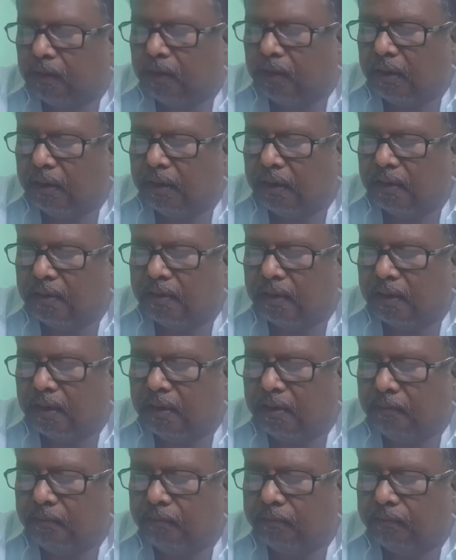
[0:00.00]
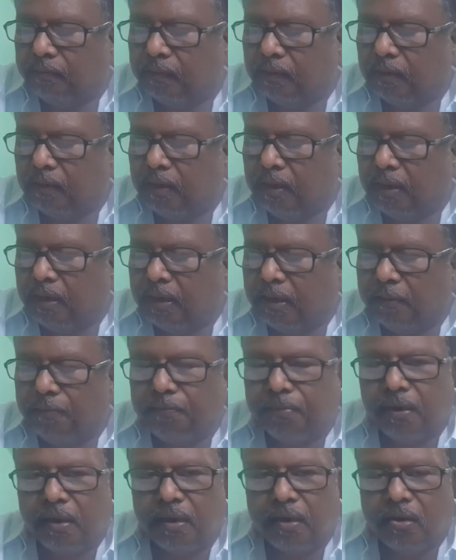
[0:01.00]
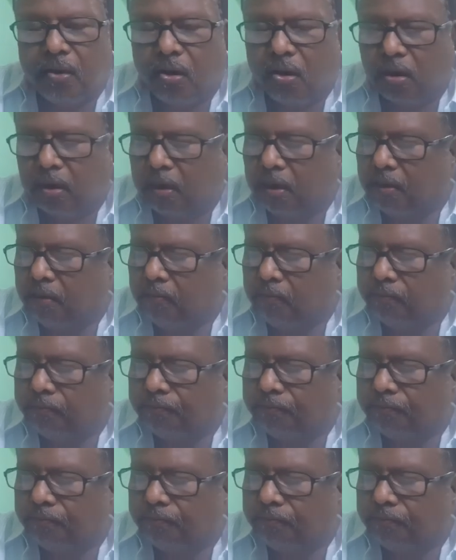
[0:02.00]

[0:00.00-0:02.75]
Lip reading: It is a temporary organ